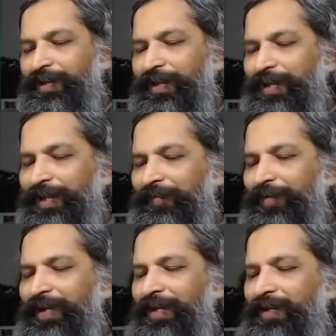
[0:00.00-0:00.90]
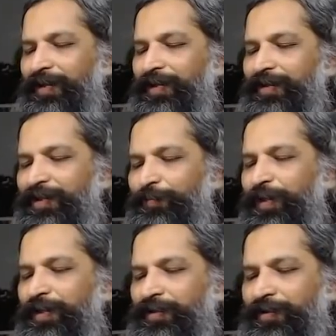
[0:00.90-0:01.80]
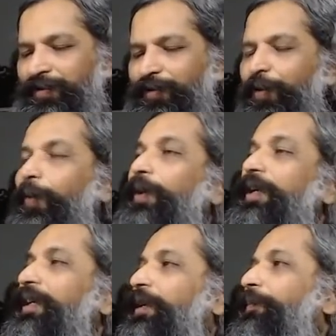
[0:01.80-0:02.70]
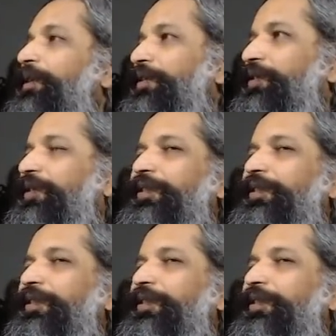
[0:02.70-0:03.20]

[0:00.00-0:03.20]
revealed spirit wholly emerged.